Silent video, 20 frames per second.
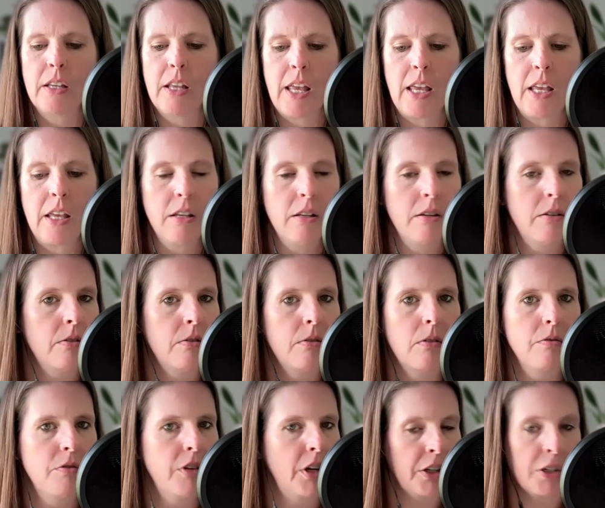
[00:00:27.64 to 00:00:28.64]
in
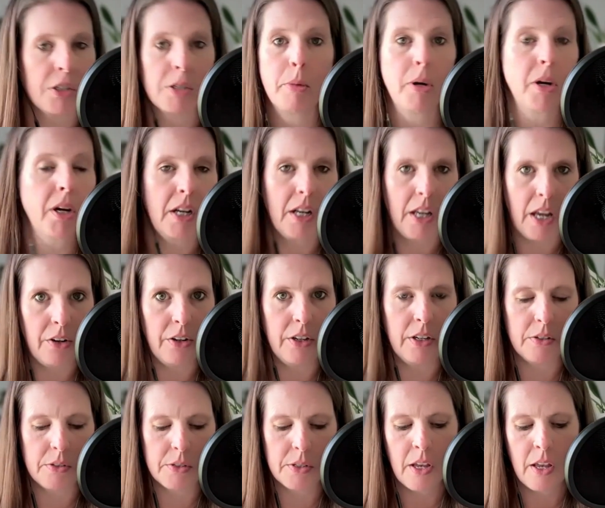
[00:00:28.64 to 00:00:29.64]
various marketing
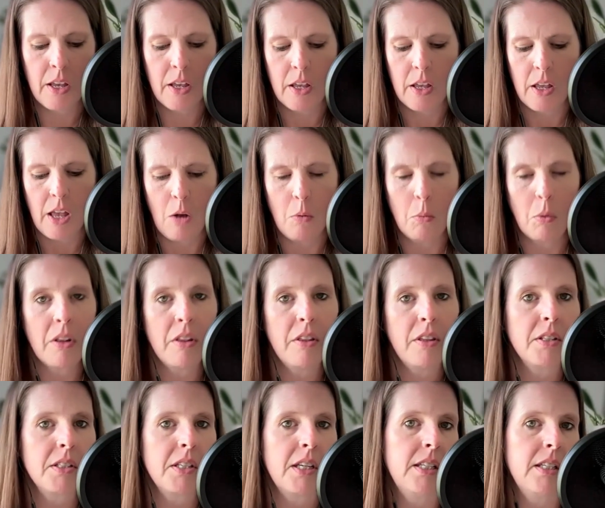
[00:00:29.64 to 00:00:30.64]
areas. And one of the
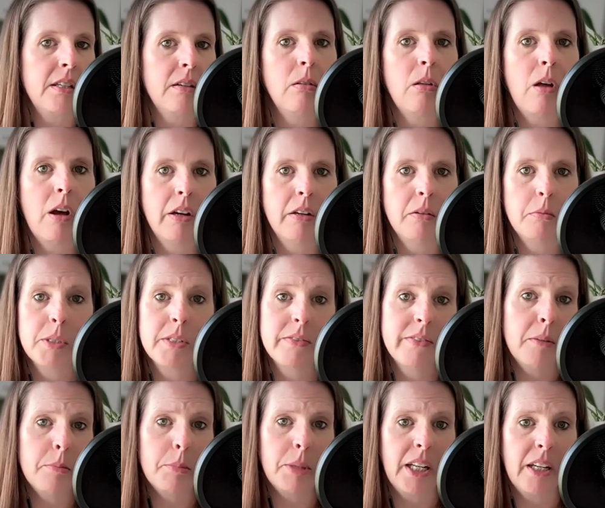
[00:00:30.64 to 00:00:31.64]
things I did a lot was
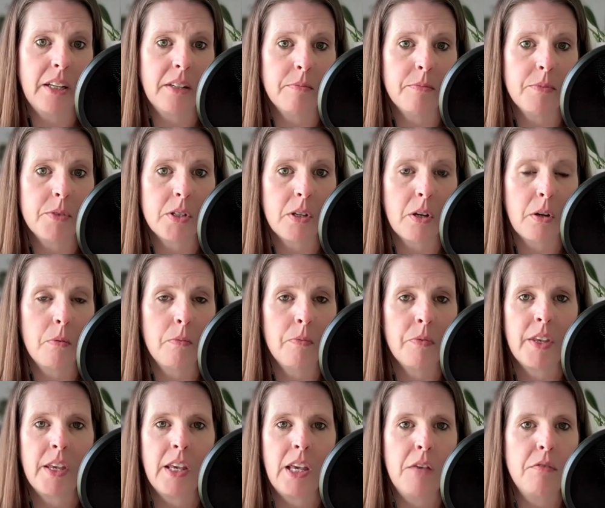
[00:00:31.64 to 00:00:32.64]
event planning. So
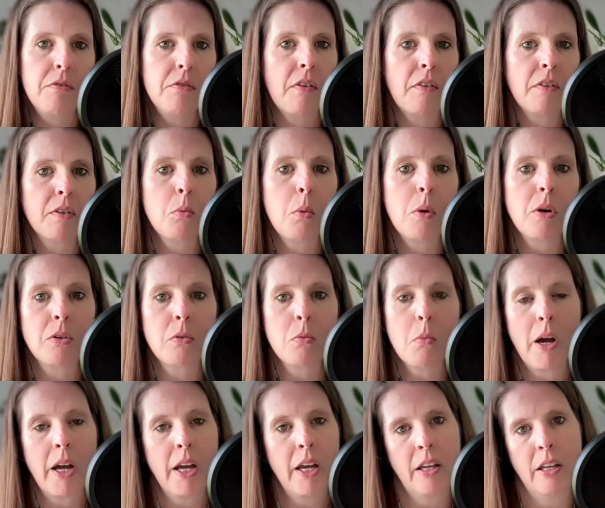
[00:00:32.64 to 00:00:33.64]
if you've ever wondered
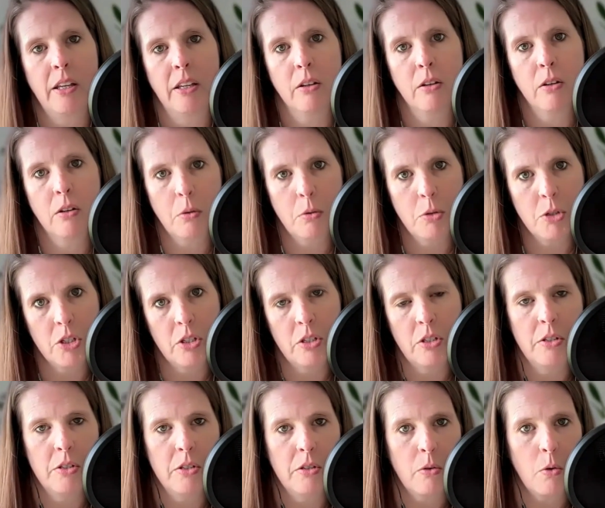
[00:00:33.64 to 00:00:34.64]
why
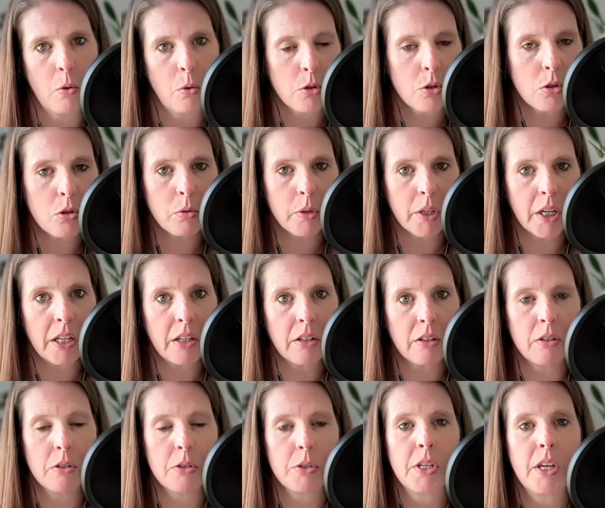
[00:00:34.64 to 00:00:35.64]
coaches and course
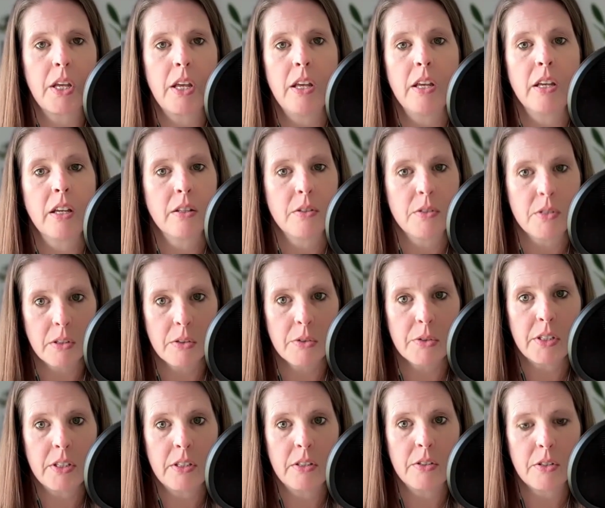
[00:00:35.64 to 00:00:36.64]
creators,
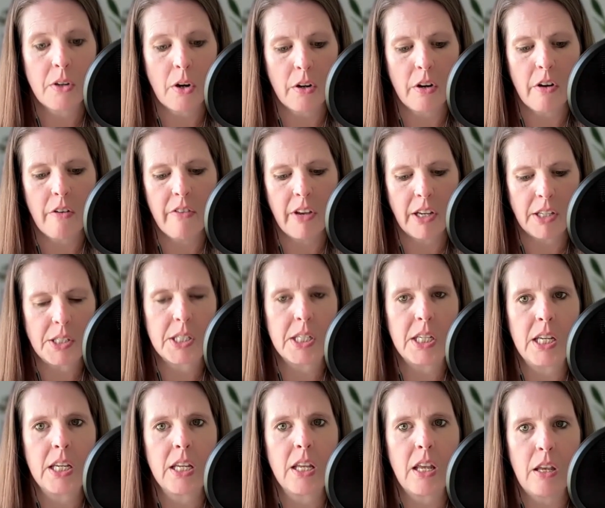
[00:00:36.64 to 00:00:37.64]
consultants are
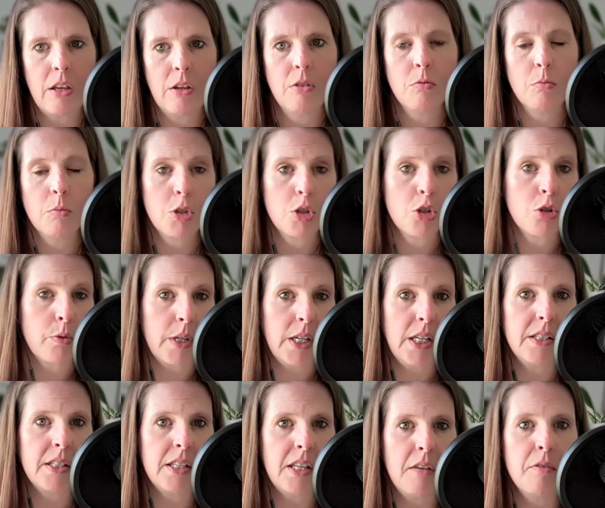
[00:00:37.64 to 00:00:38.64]
investing in
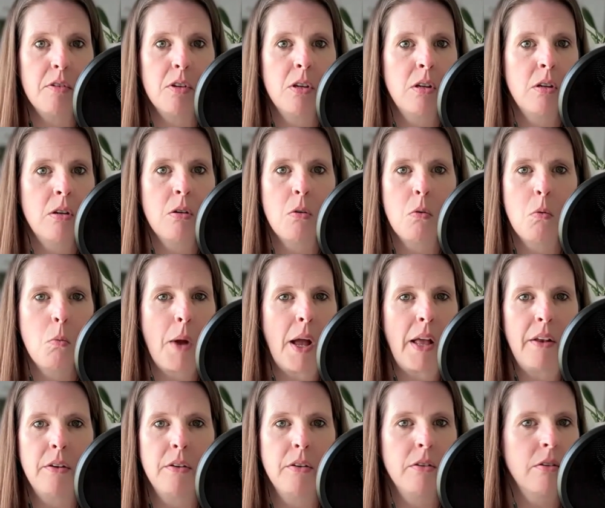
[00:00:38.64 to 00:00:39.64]
retreats, even
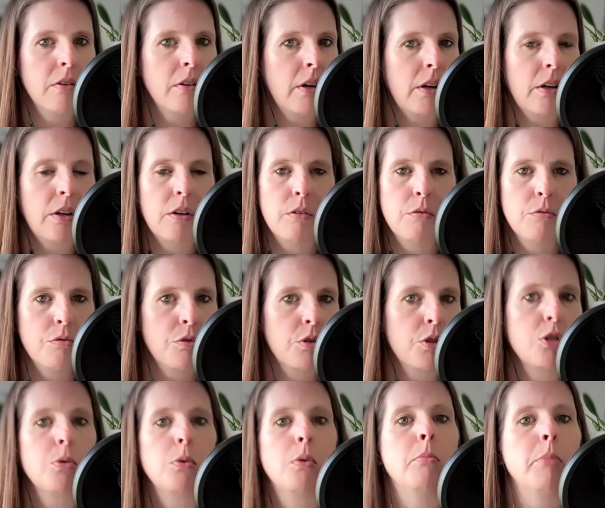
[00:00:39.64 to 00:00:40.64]
when
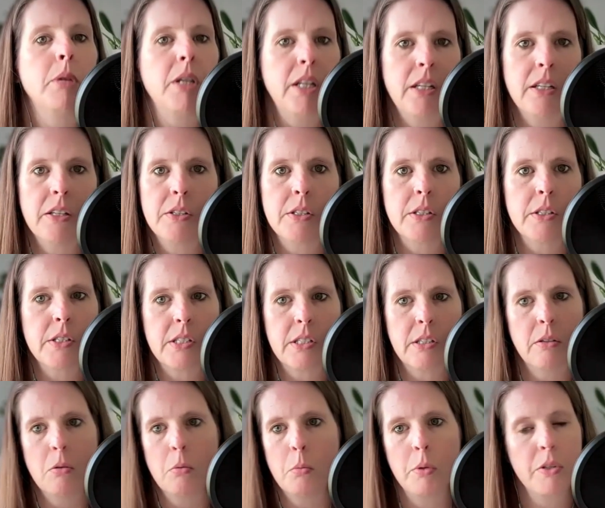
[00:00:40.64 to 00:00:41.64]
virtual meetings
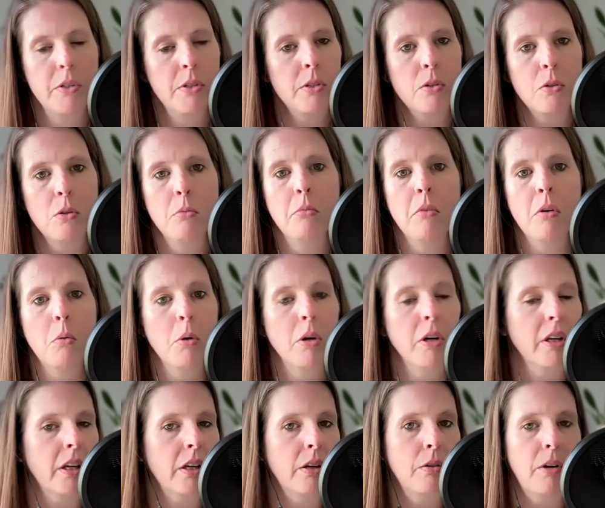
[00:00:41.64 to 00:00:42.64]
still with Zoom
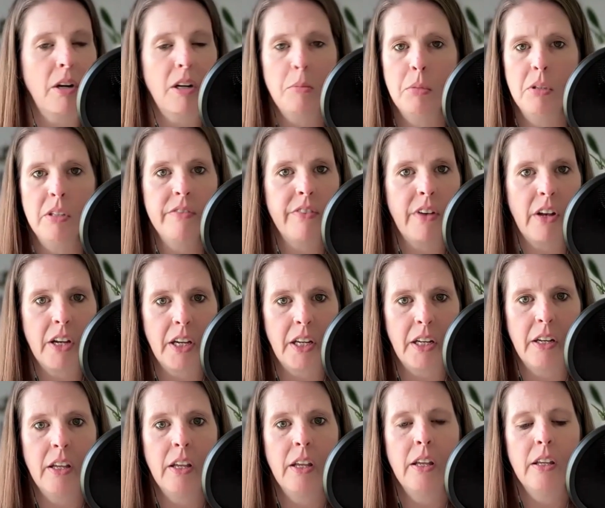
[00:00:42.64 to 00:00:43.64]
work incredibly
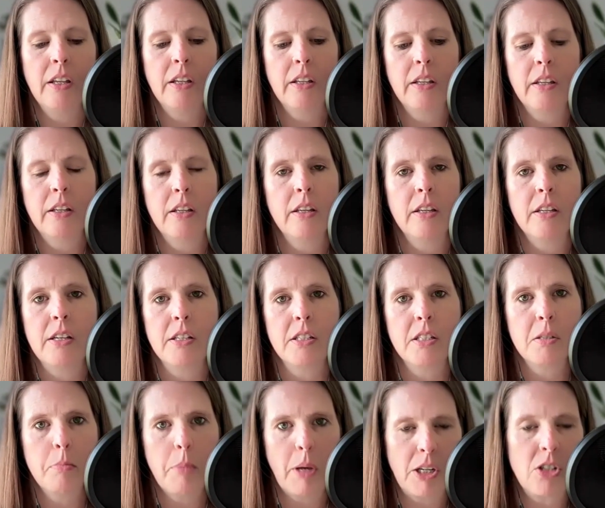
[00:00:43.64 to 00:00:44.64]
fine,
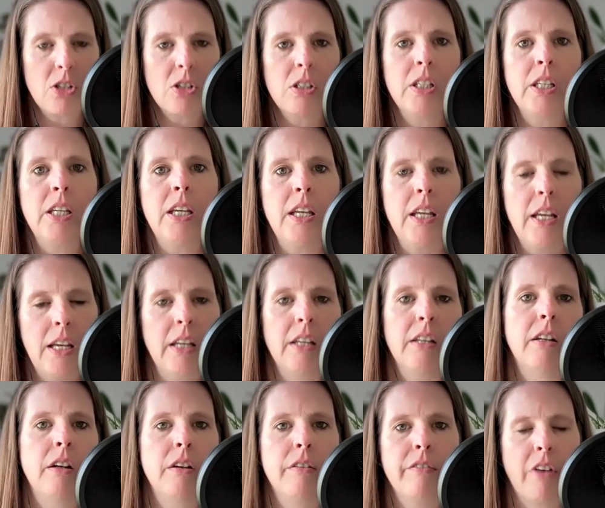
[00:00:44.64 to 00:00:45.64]
especially
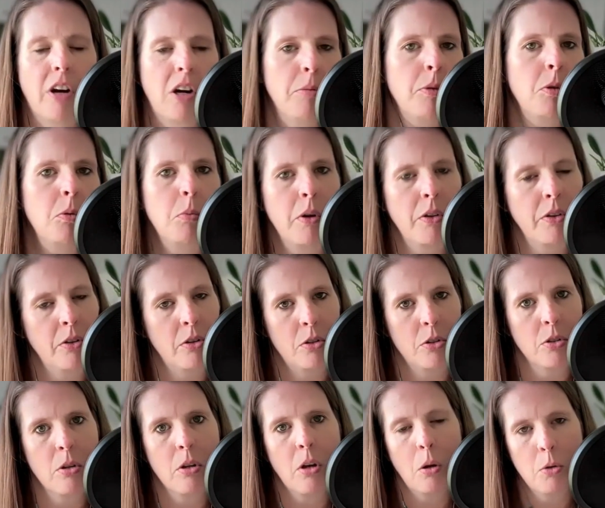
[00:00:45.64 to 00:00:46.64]
in an environment where
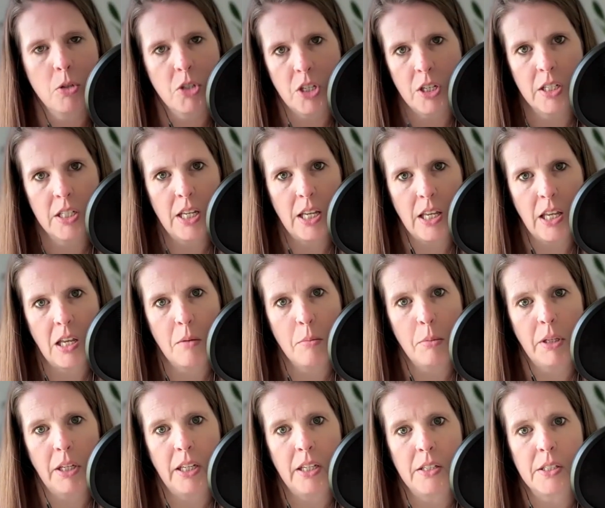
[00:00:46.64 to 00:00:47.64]
there's coaching taking
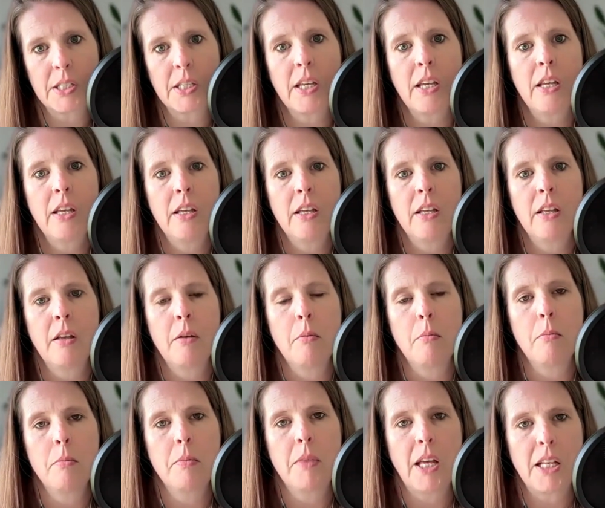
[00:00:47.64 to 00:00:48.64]
place,
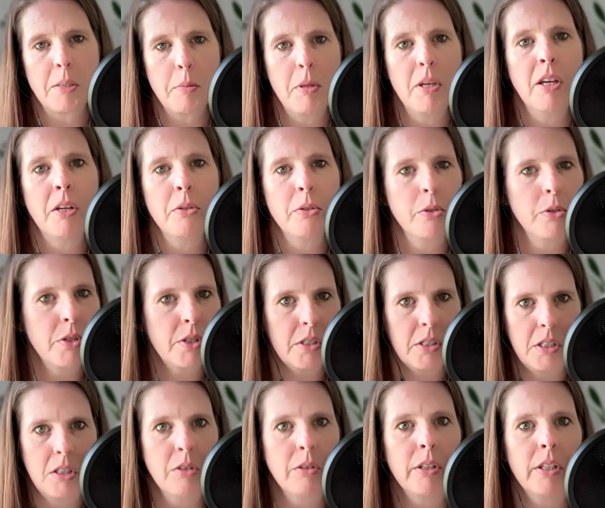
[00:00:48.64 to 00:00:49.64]
that's because there's
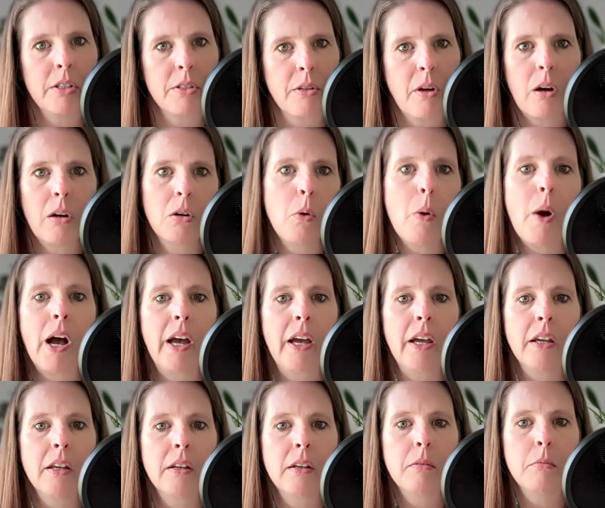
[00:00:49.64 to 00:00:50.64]
serious
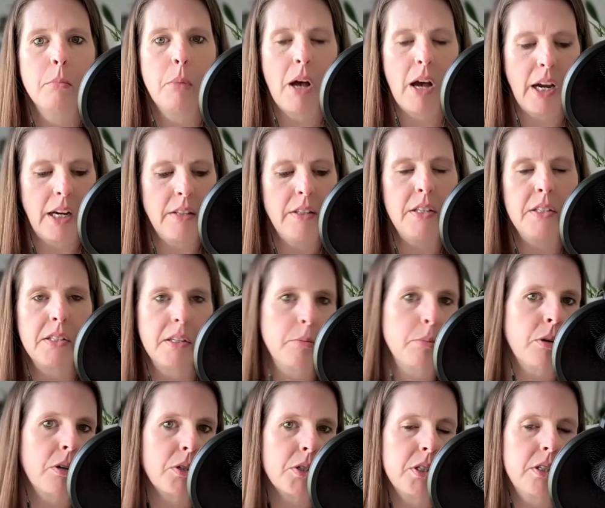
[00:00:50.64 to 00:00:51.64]
ROI behind these
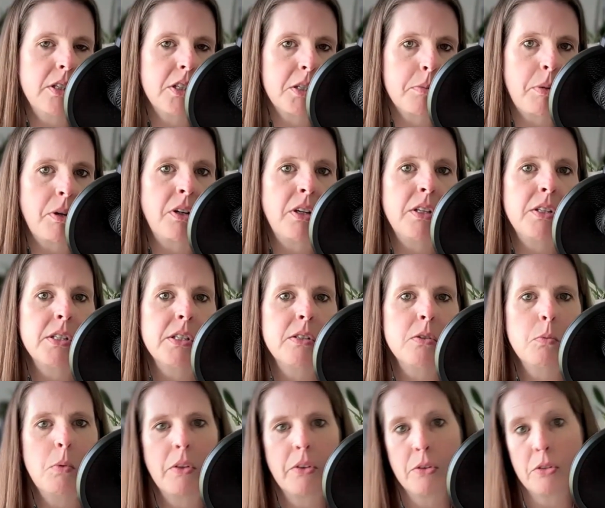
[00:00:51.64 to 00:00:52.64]
in-person experiences
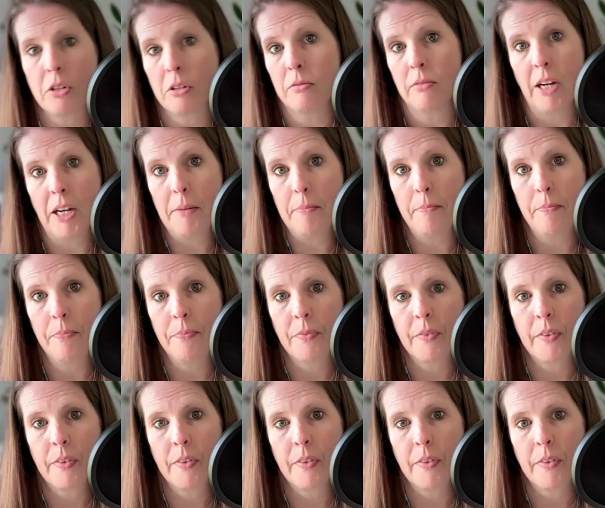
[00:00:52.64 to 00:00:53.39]
when they're done right.